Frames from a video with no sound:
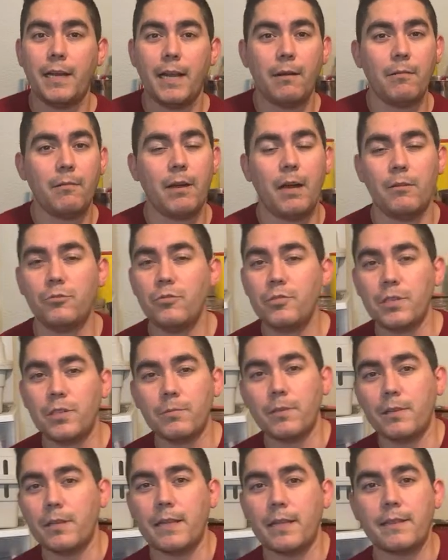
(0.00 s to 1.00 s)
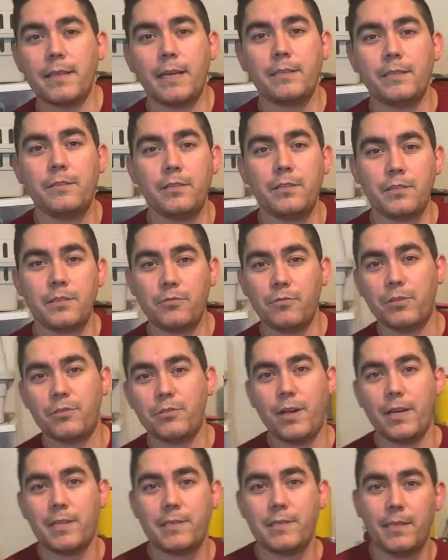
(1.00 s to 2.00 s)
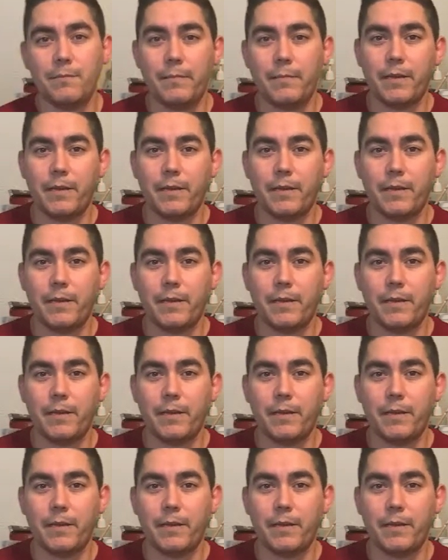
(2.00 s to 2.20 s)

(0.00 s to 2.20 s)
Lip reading: I'll do something like that to address it and